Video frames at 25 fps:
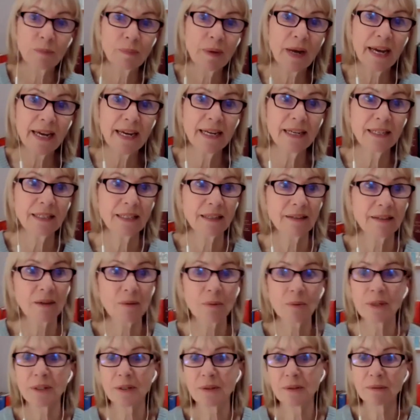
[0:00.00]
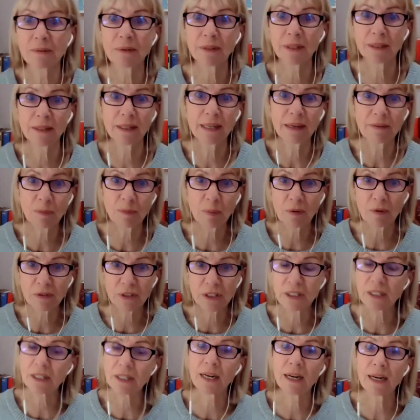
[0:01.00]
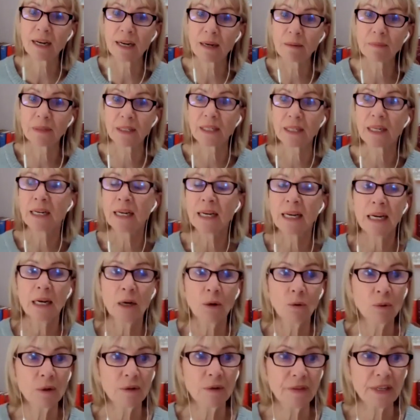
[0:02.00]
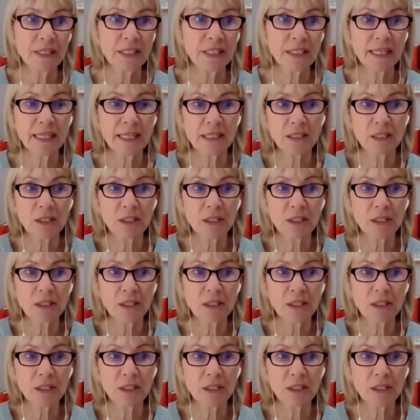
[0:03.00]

pays, and the other one who never bothers to come, and all of these things.